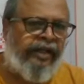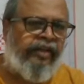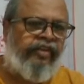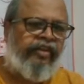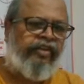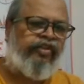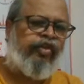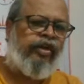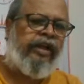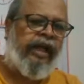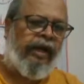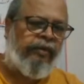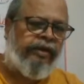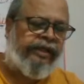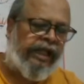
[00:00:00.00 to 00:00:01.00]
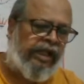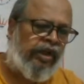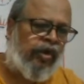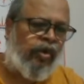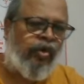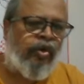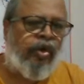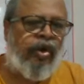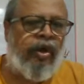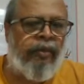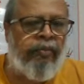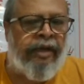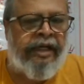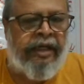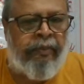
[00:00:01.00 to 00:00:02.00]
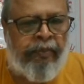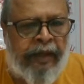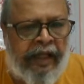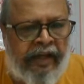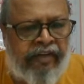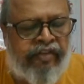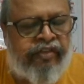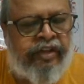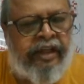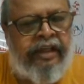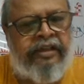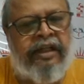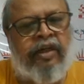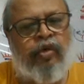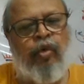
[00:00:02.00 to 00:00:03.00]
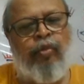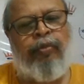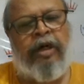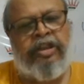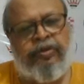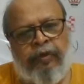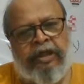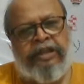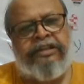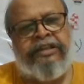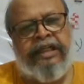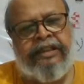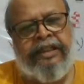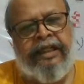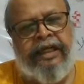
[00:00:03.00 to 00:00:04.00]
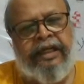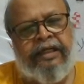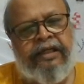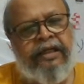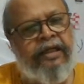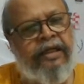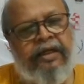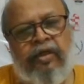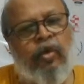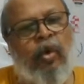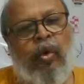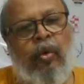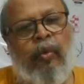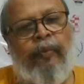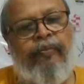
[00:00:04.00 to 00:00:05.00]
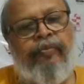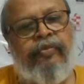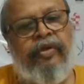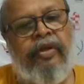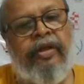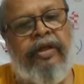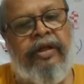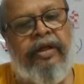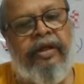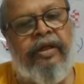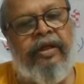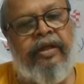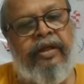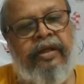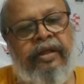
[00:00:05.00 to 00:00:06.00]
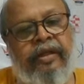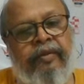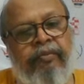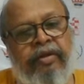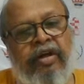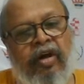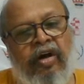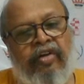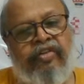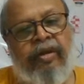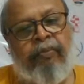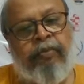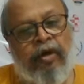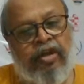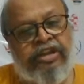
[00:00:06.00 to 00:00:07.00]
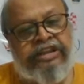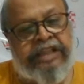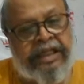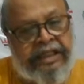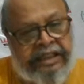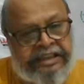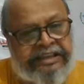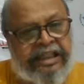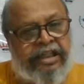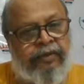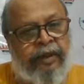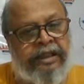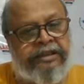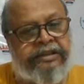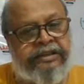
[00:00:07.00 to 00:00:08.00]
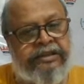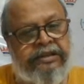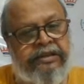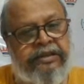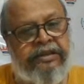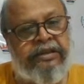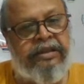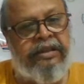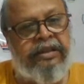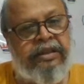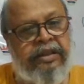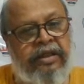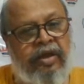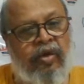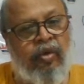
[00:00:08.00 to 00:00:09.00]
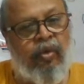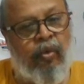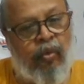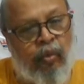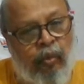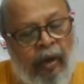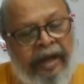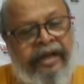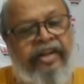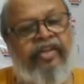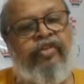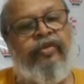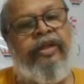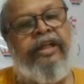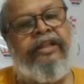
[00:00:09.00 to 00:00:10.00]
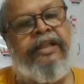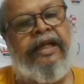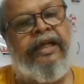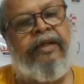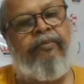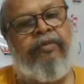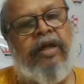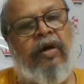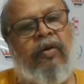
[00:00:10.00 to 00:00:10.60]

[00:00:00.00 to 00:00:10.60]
is actually I will tell you many players think the two pass pawns are there. No, because the pawns are less advanced. White is winning the game.